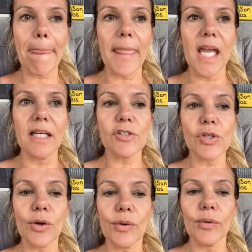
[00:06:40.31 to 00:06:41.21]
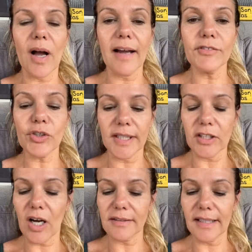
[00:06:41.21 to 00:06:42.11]
And so I've tried
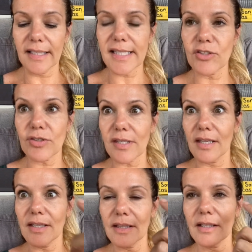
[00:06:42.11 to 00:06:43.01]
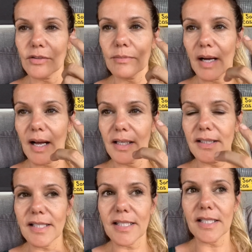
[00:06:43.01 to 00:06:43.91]
contacts, and just anything to my
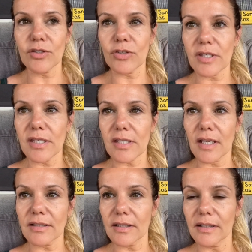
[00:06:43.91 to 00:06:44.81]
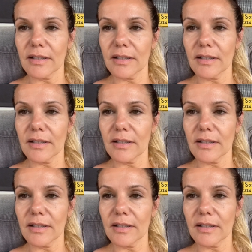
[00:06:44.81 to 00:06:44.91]
eyes is just disgusting.